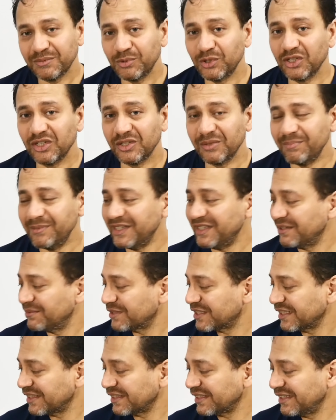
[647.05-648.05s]
it on the medium
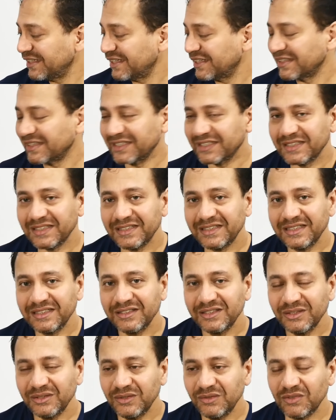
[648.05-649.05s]
setting, and then
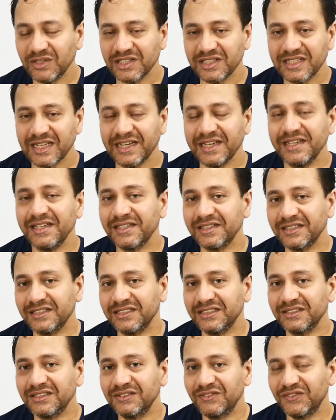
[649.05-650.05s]
once I hear
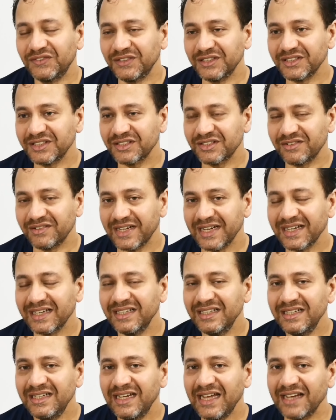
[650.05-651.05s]
the first crack,
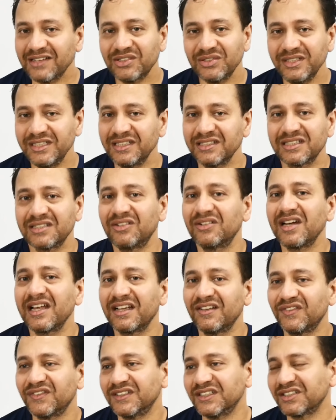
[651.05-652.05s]
actually it's not like
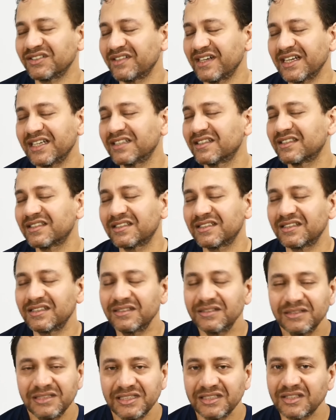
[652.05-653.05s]
a first crack, it's
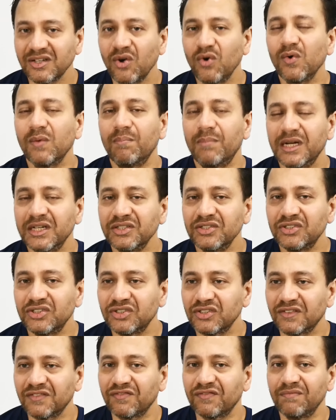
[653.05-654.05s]
a whole
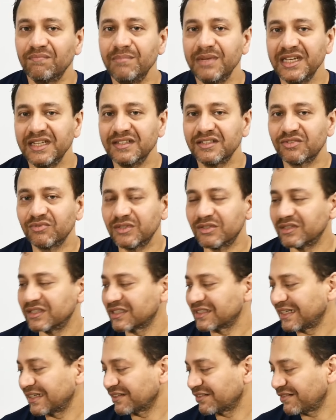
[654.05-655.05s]
bunch of beans which will
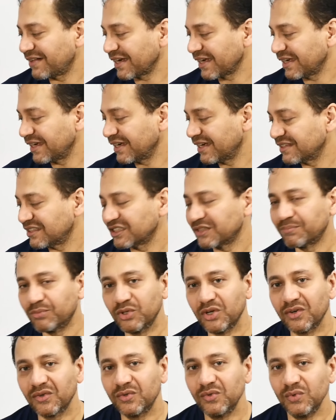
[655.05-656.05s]
start cracking. I just
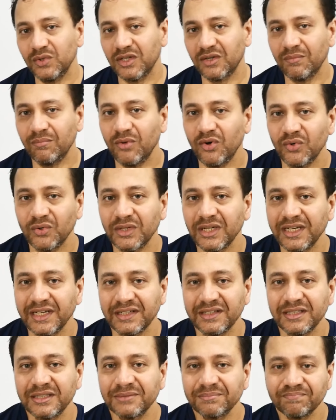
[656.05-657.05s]
put on cool down mode,
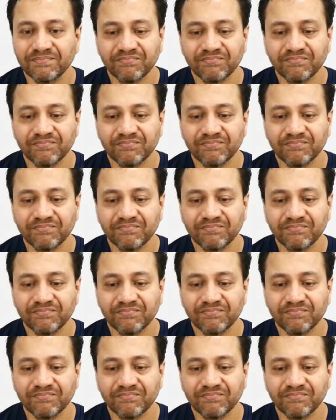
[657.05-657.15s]
and